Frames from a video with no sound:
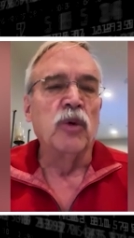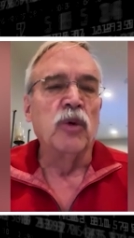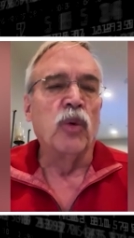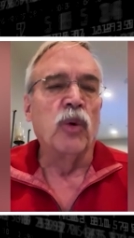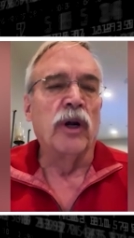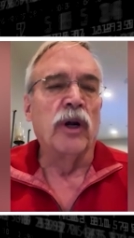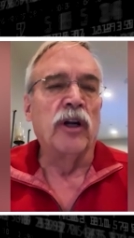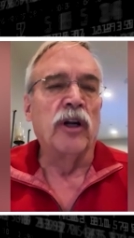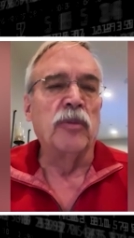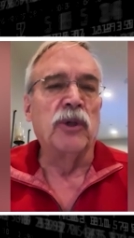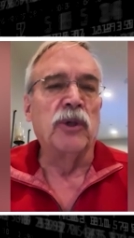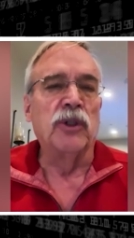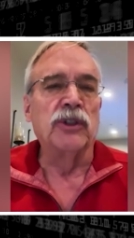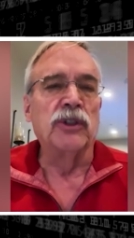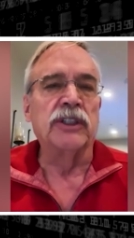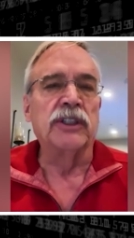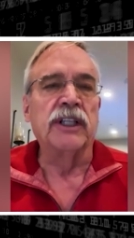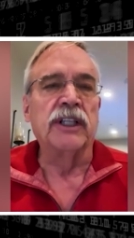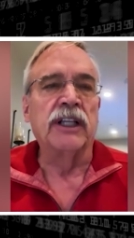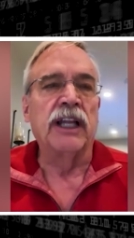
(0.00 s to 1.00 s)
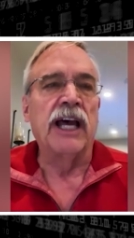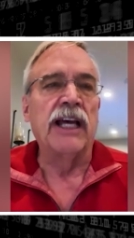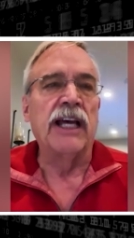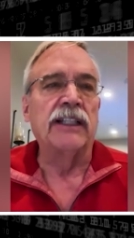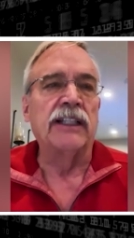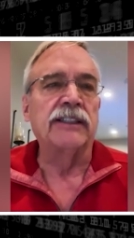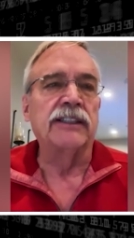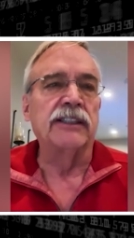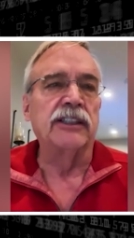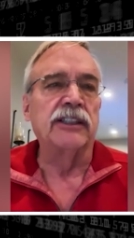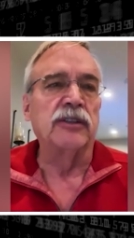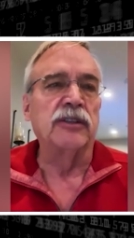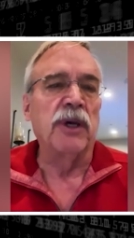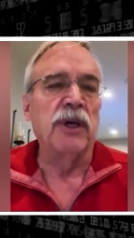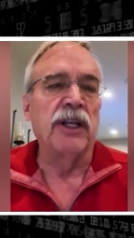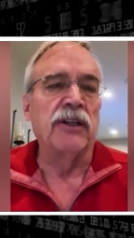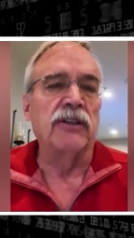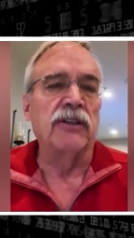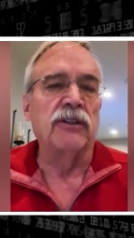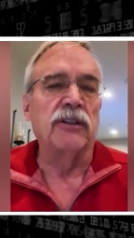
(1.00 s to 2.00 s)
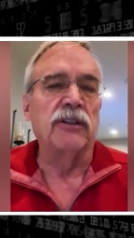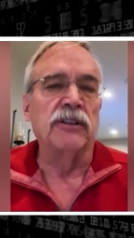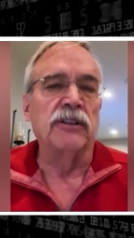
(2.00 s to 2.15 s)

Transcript: wearables and glasses, medical